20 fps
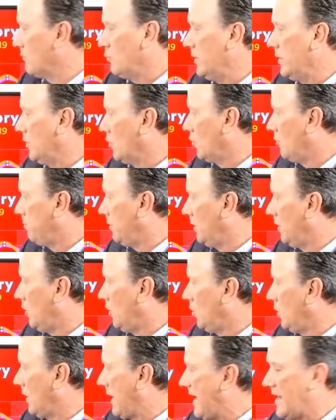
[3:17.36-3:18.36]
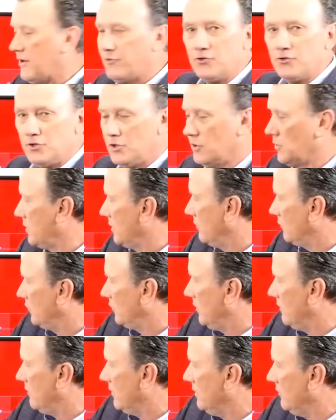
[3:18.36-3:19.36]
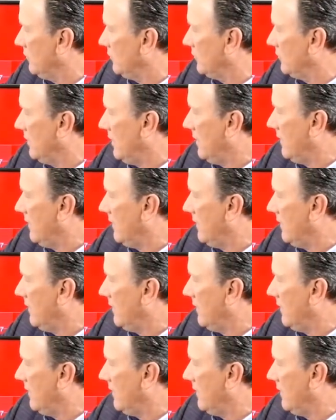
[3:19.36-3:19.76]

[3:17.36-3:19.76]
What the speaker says: we go below last year. Do you see this?